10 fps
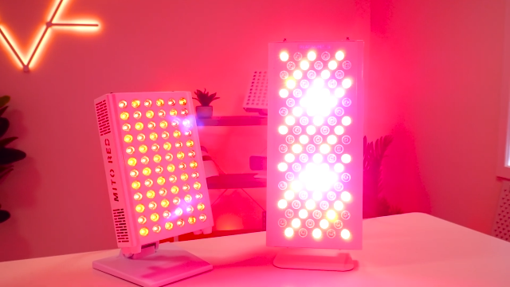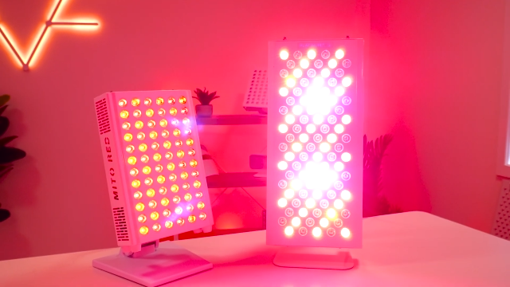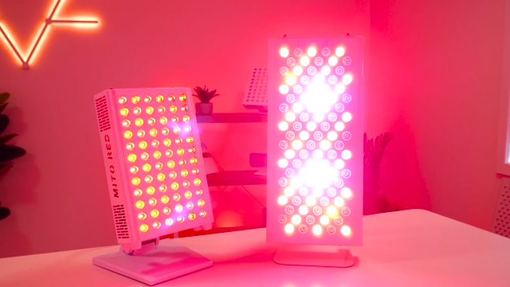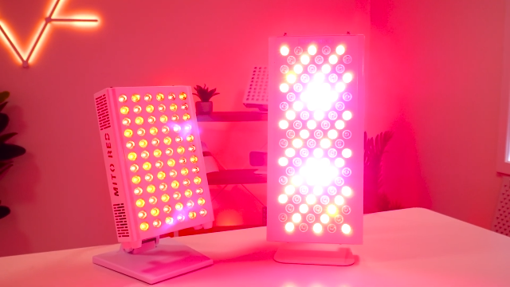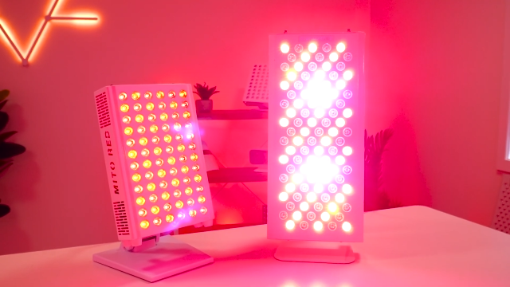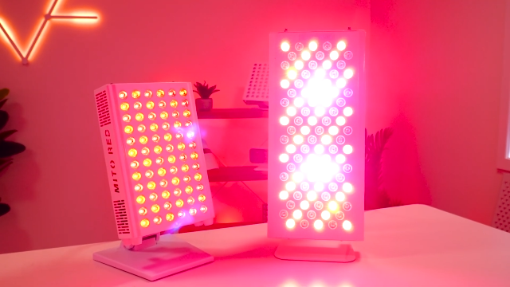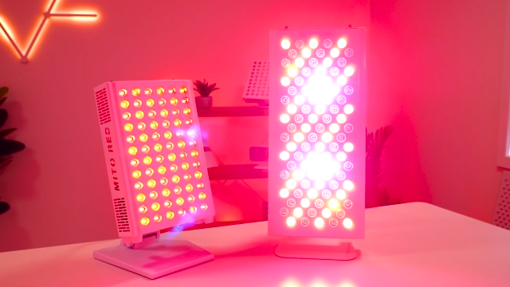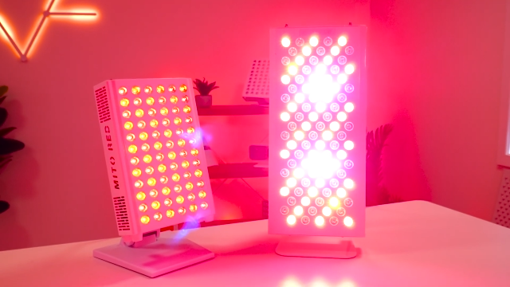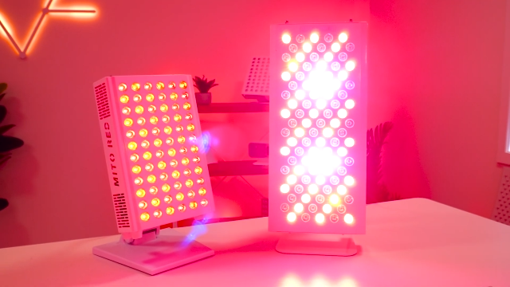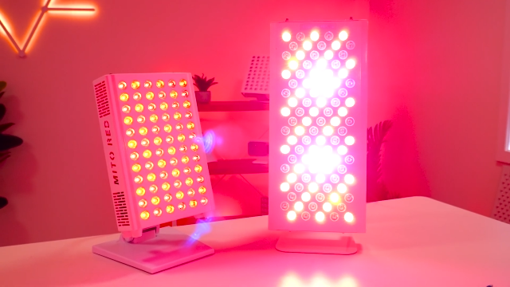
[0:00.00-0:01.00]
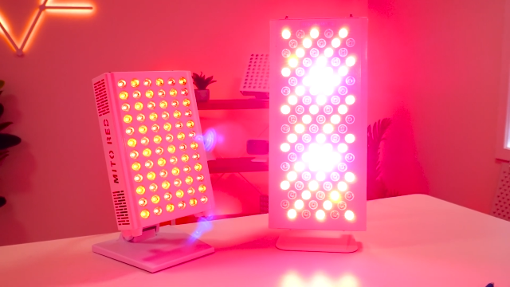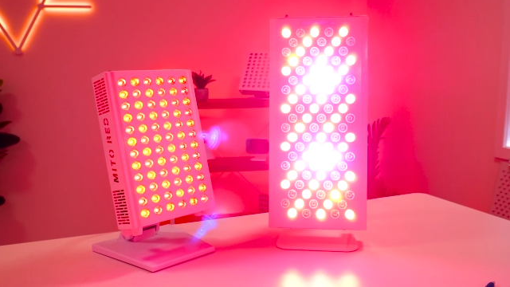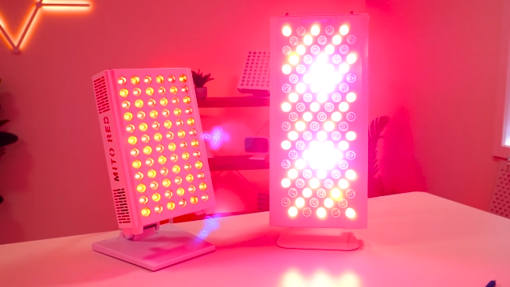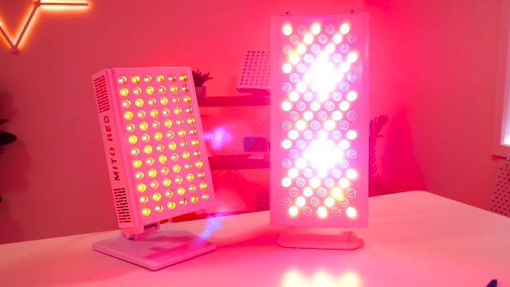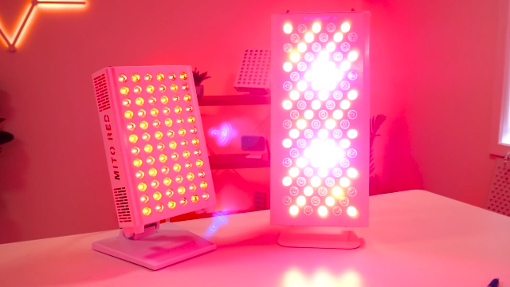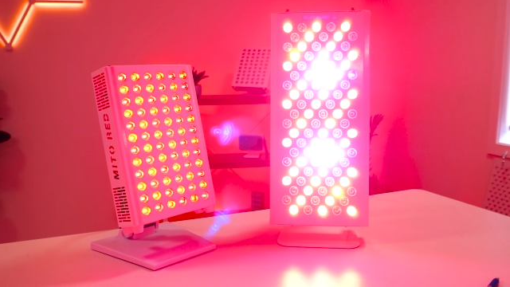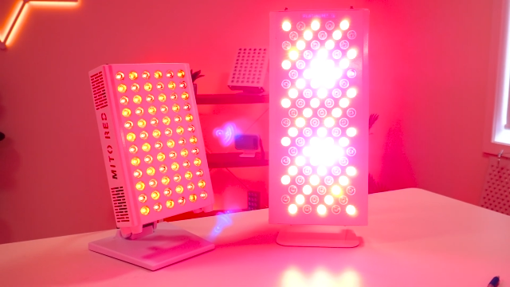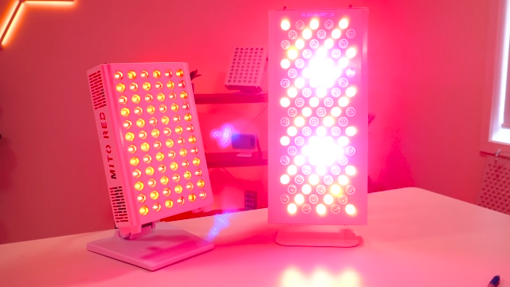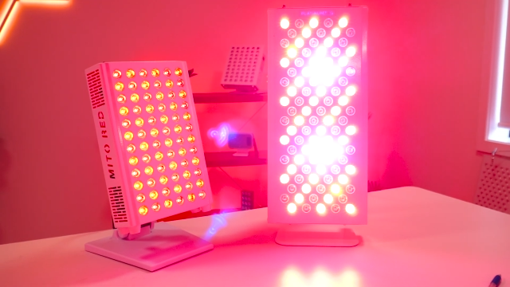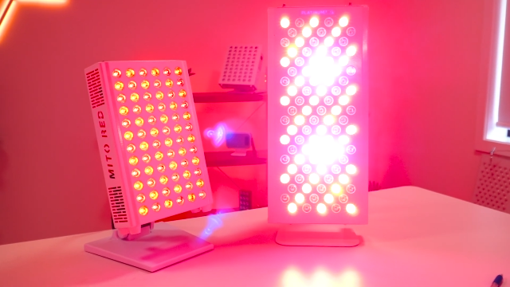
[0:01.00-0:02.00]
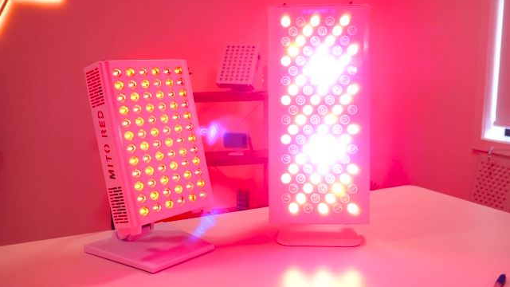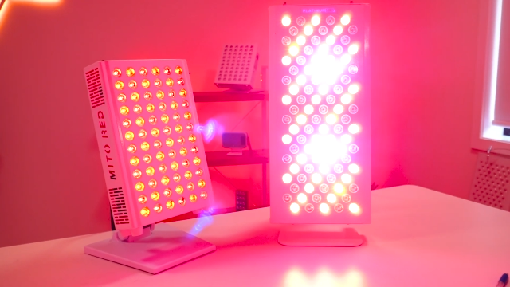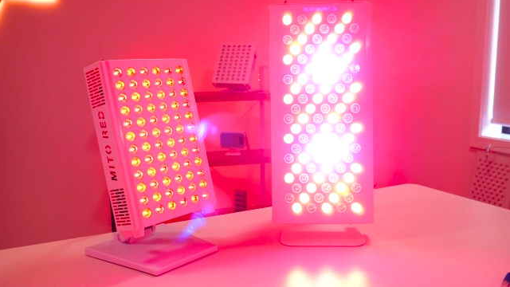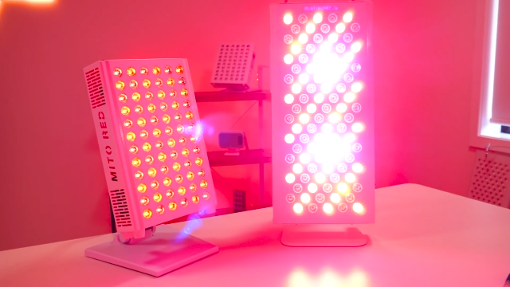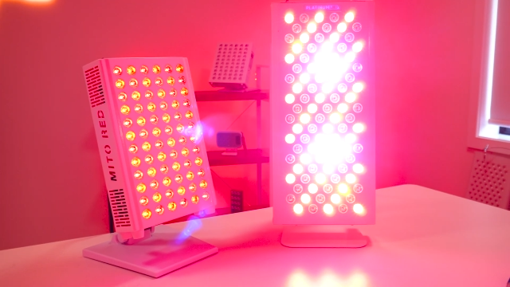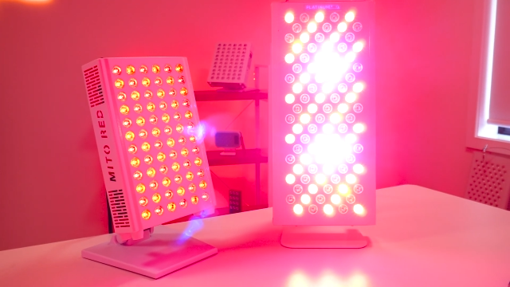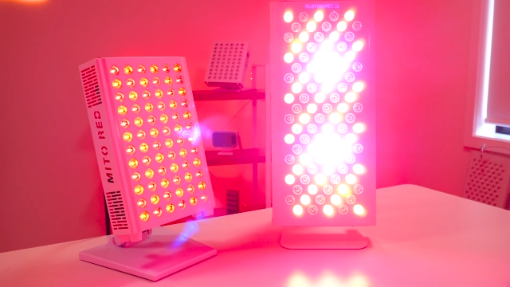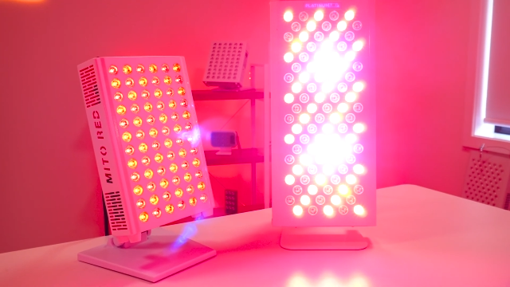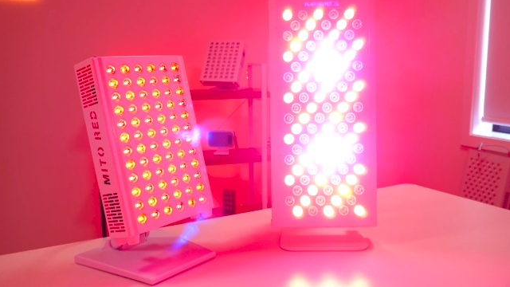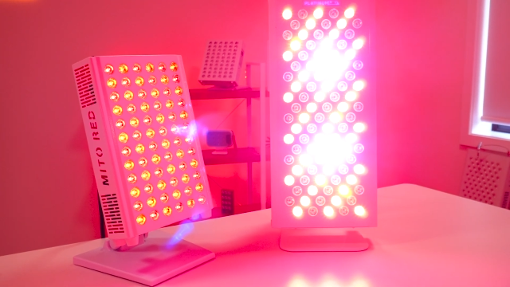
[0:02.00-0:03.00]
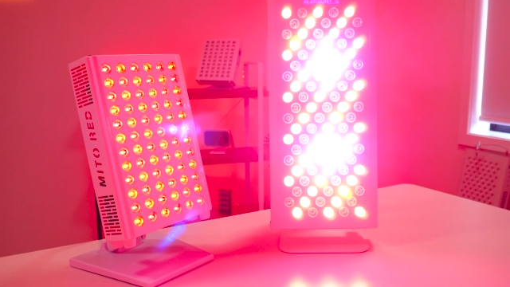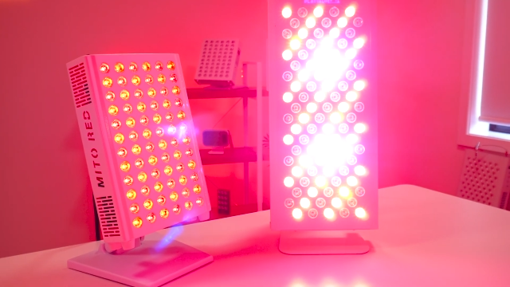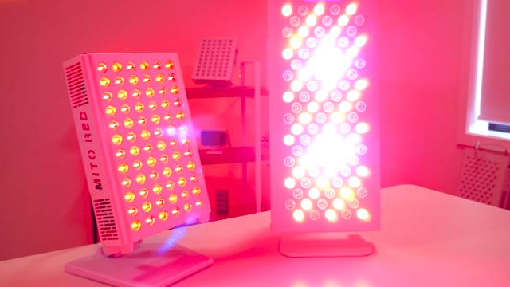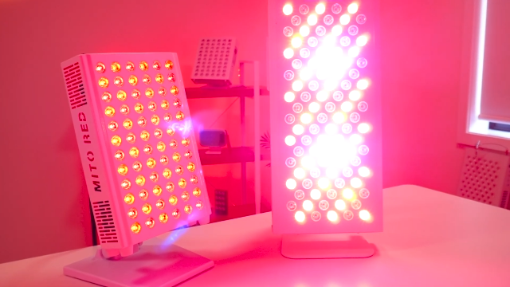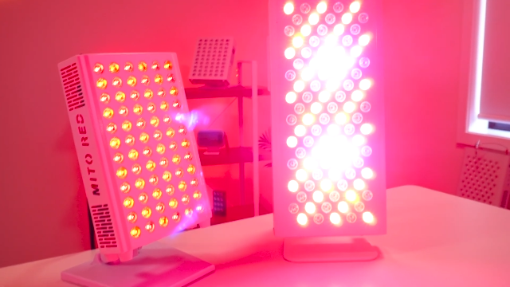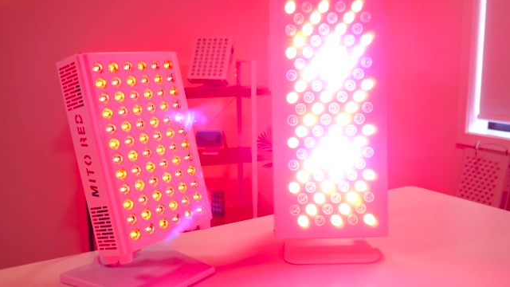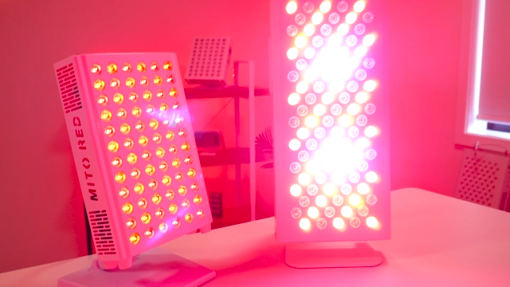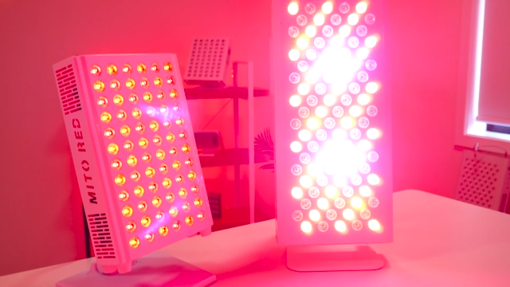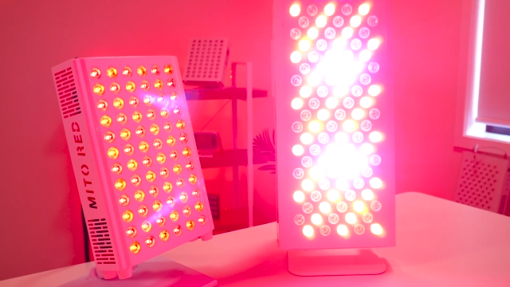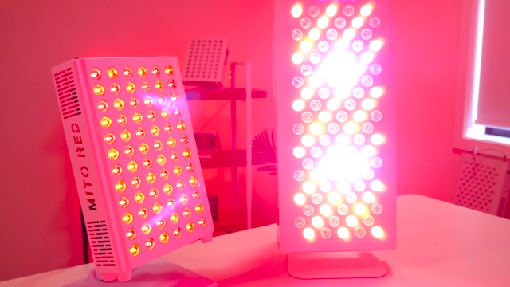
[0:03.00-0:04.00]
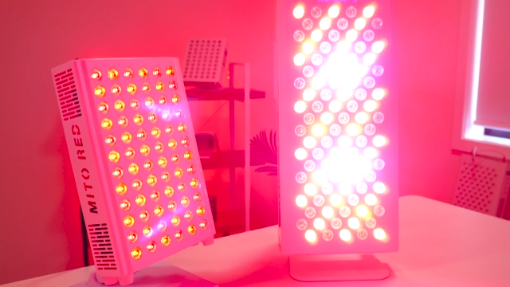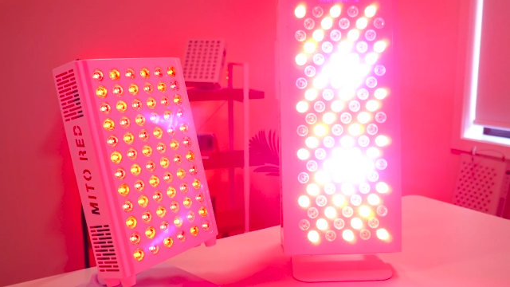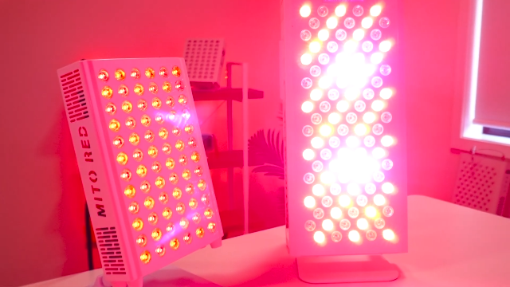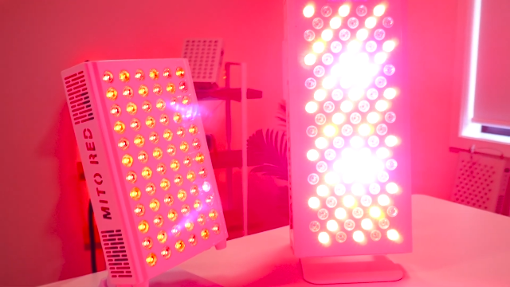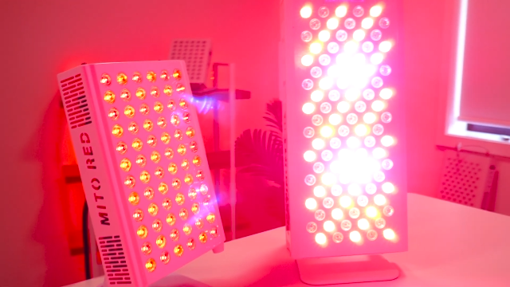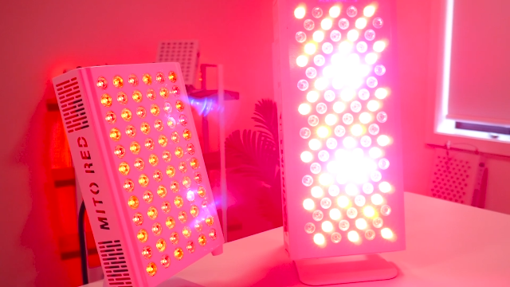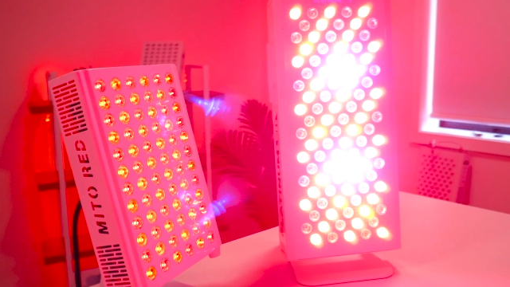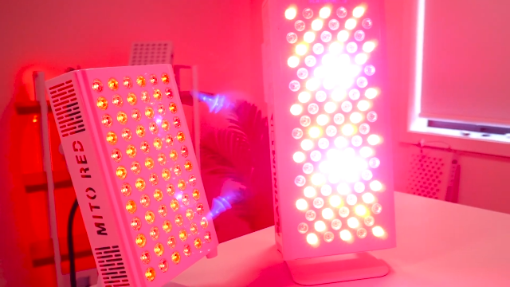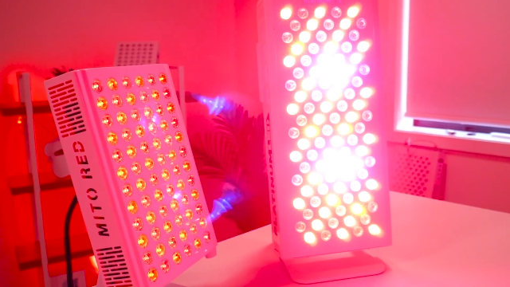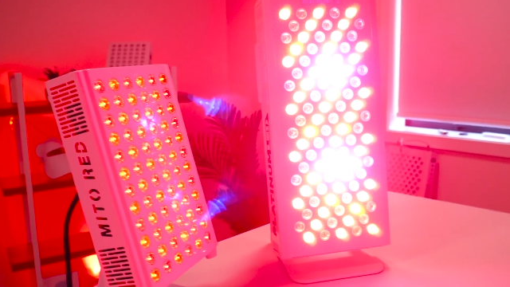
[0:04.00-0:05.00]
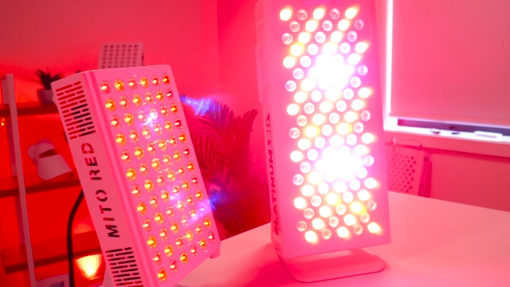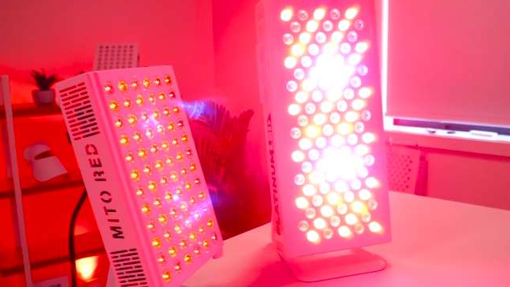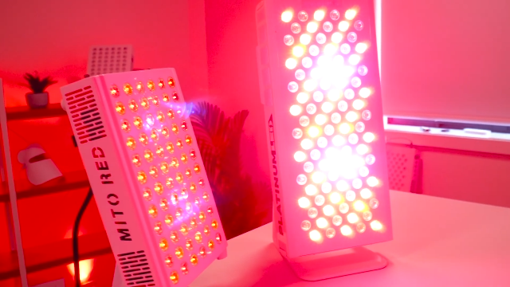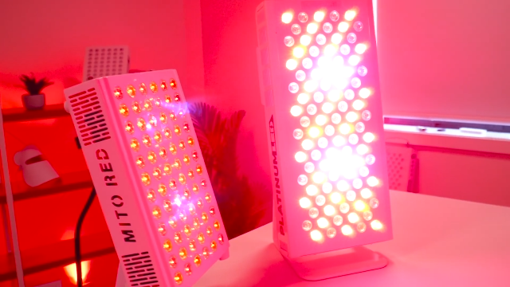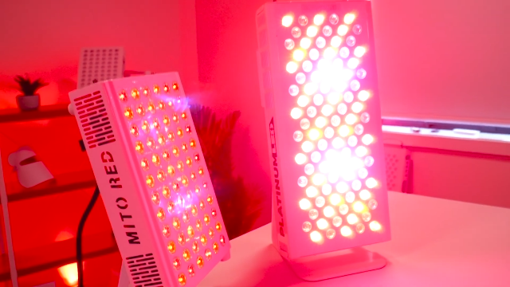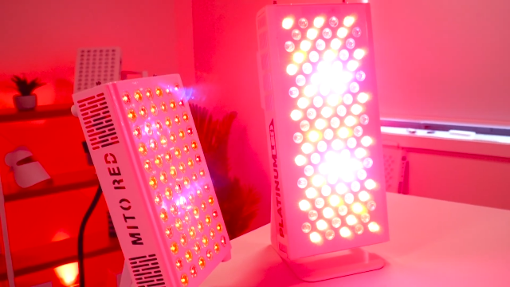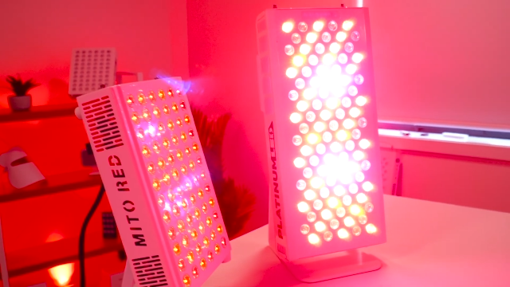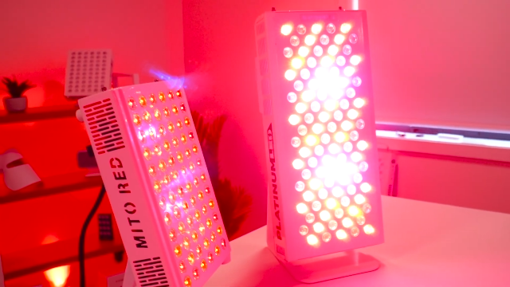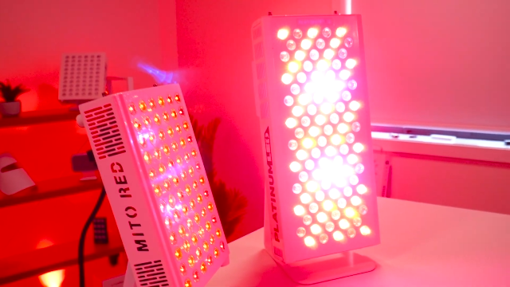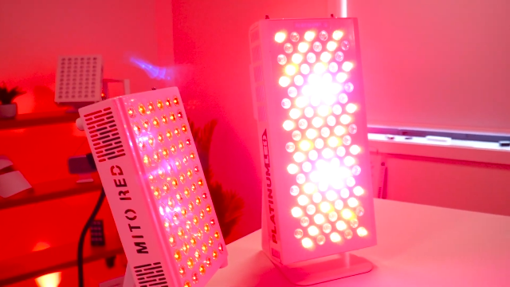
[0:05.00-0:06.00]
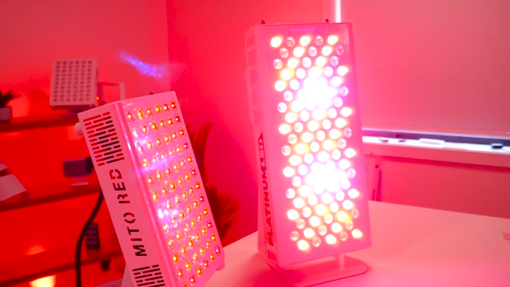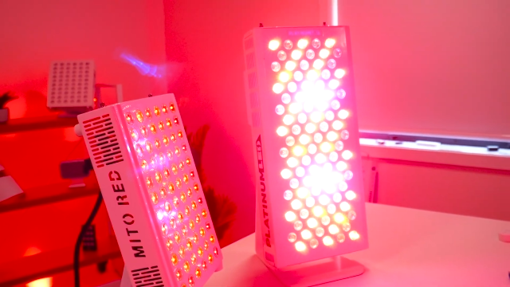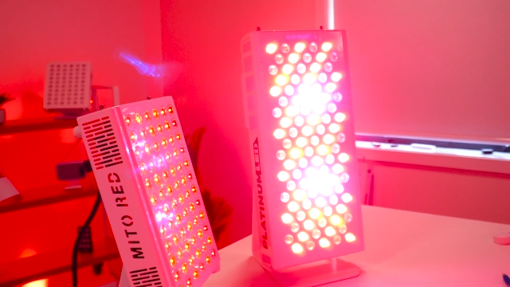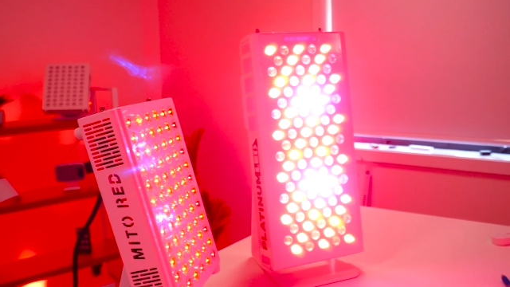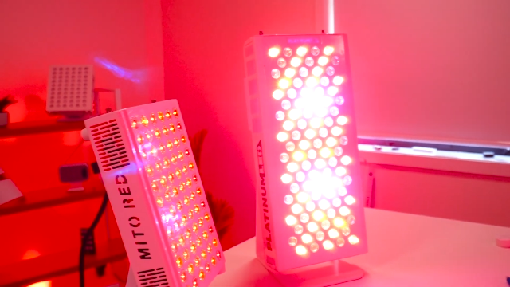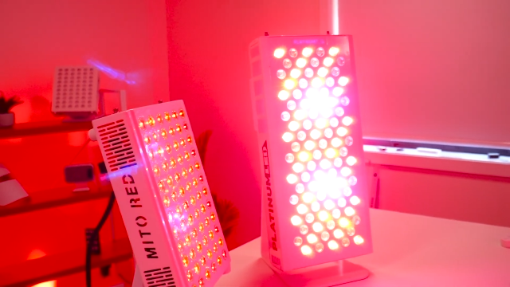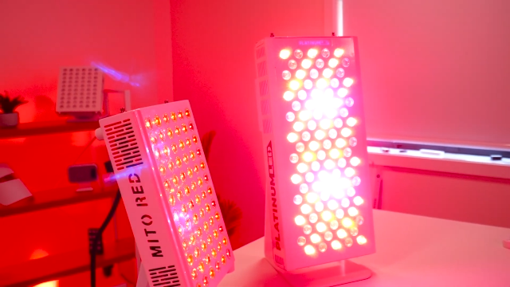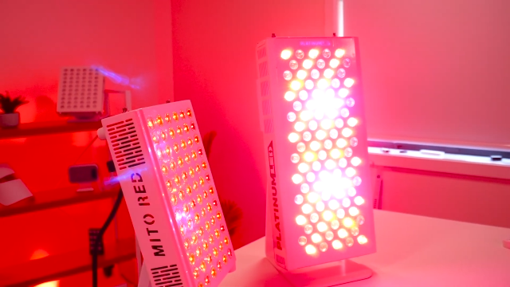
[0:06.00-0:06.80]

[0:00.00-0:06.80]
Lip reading: [unreadable: no face in view]